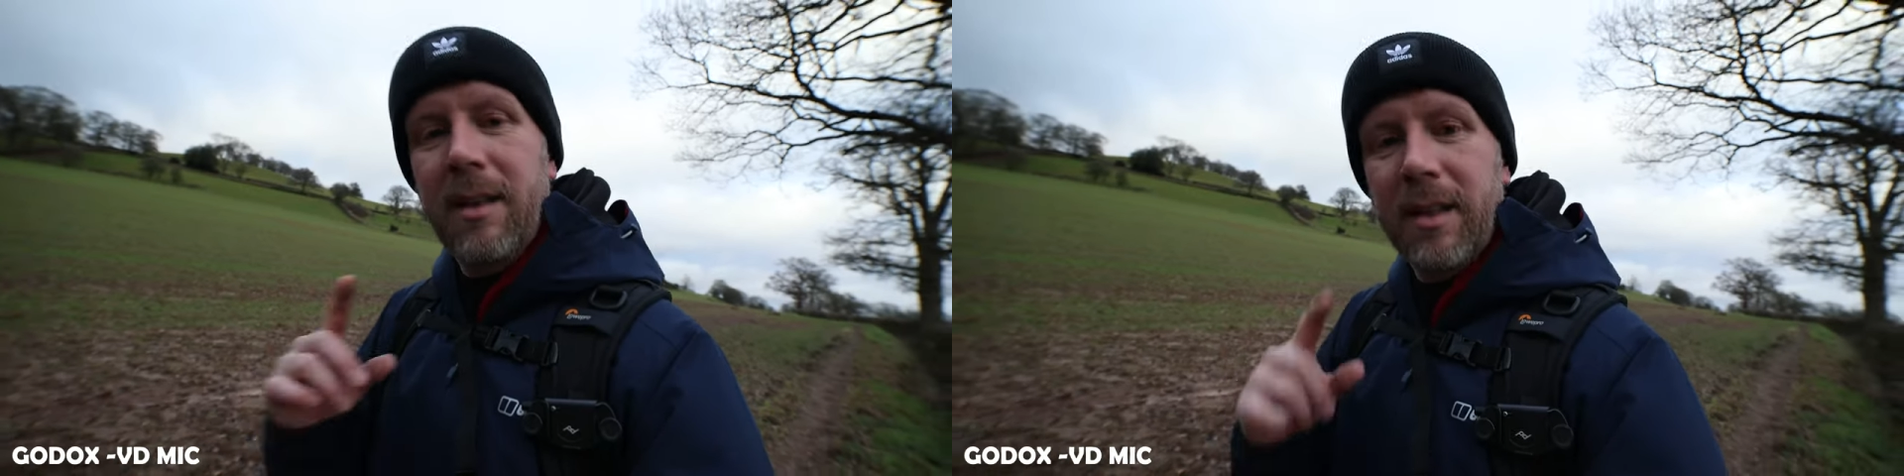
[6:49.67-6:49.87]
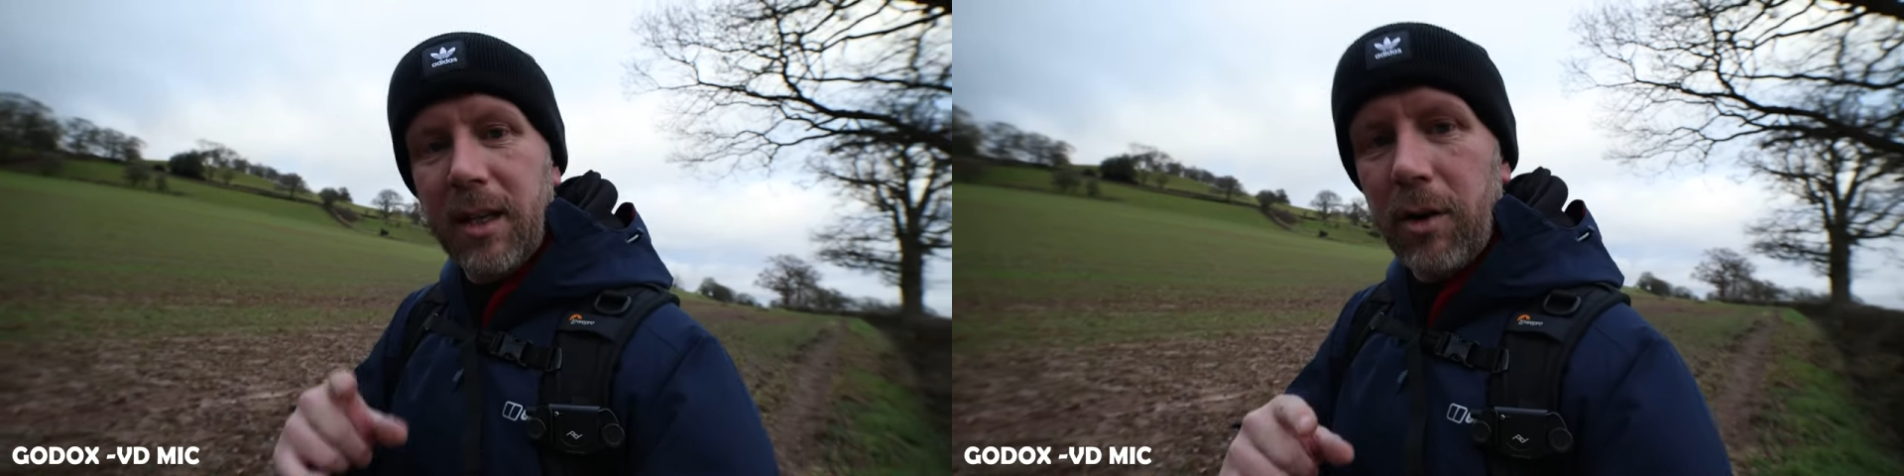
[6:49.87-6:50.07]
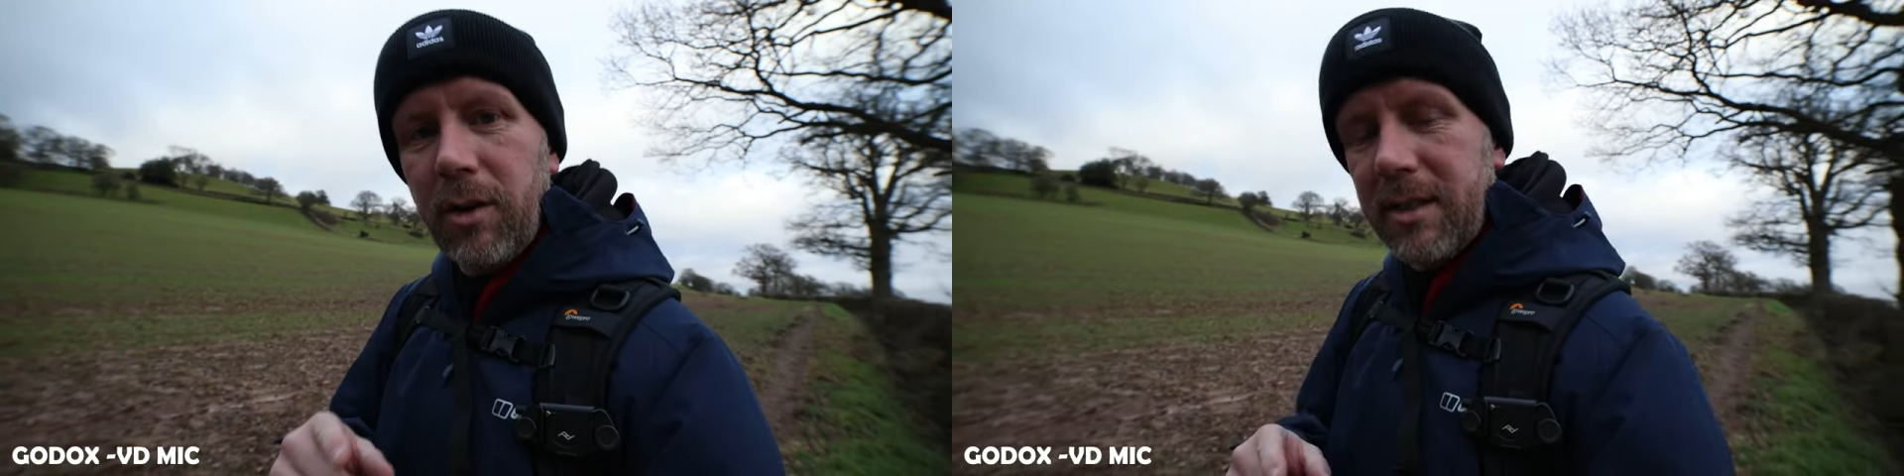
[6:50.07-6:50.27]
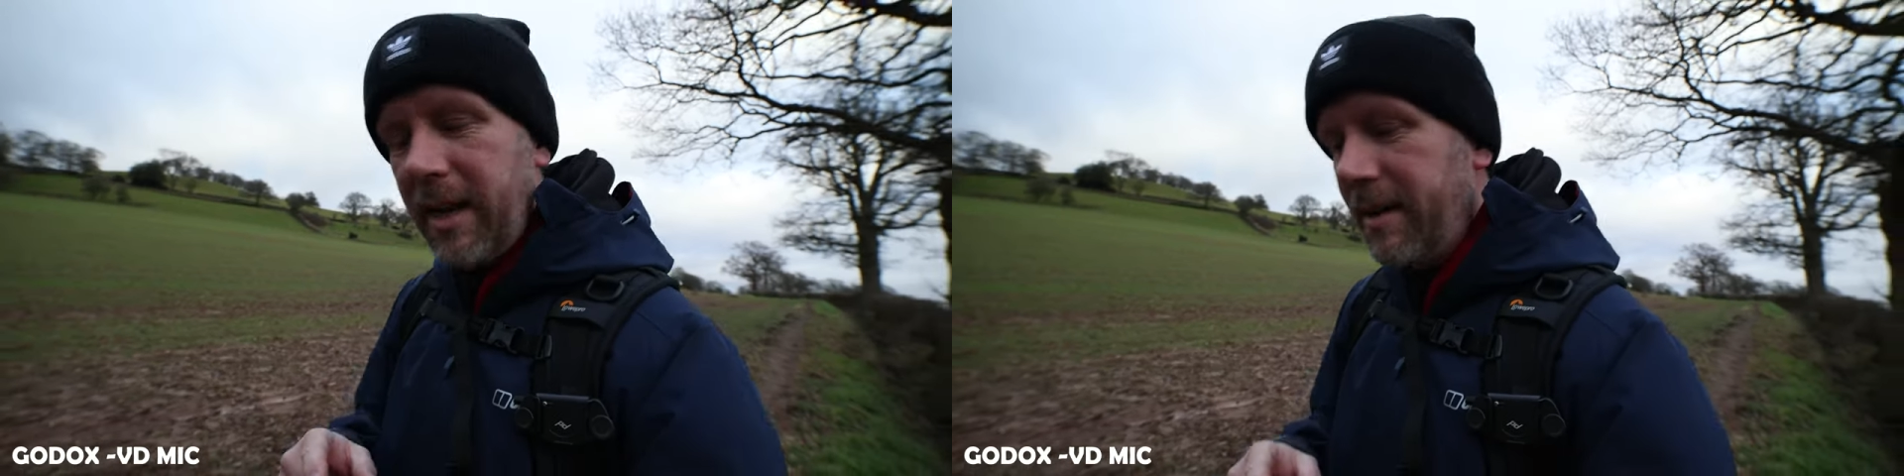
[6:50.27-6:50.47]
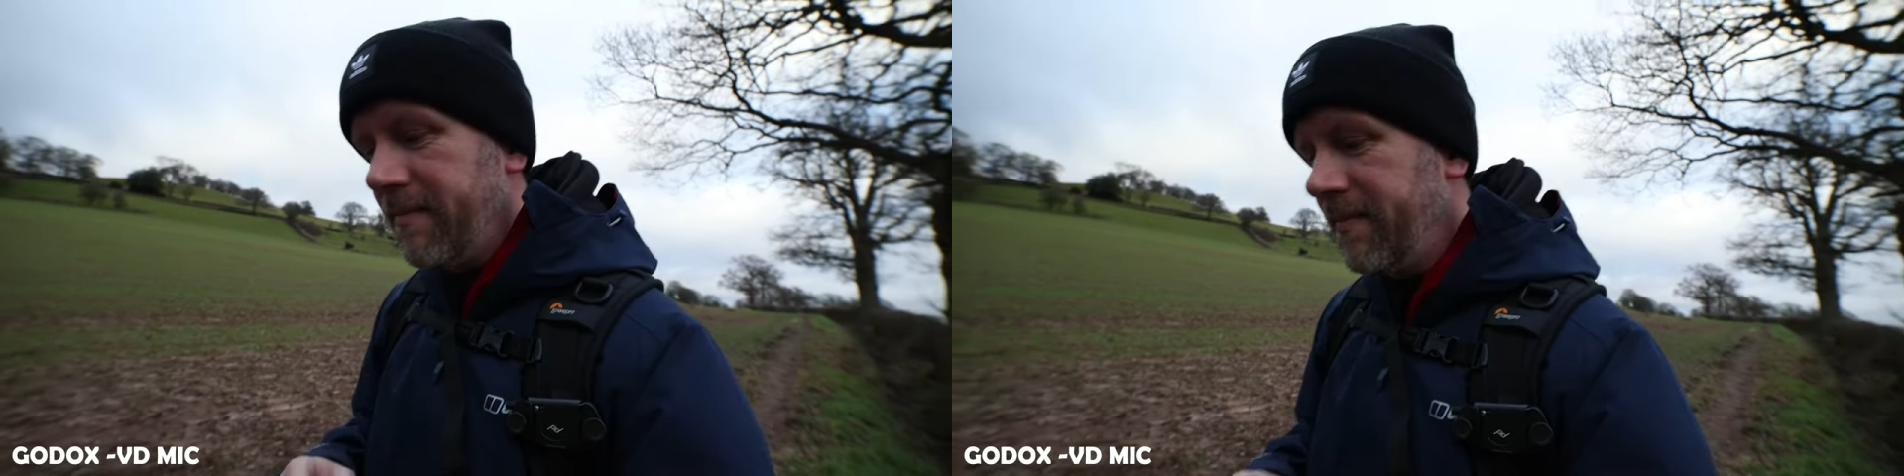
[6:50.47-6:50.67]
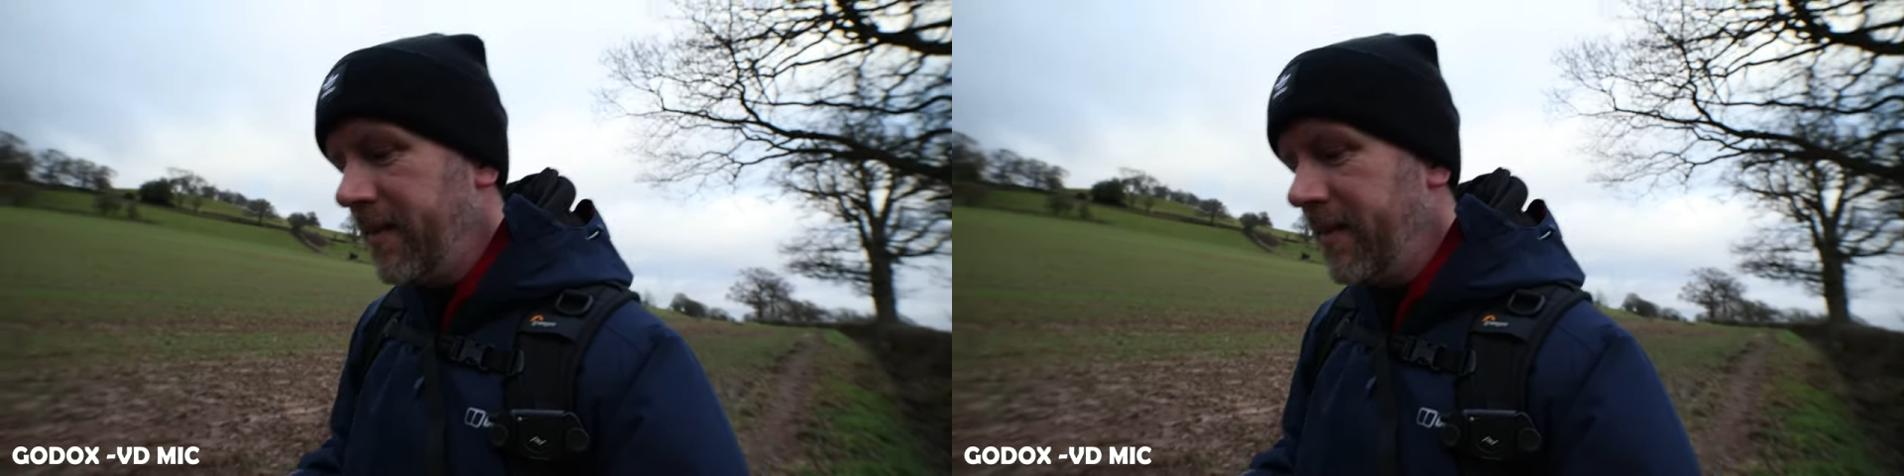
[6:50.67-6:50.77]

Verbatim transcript: the Godox now,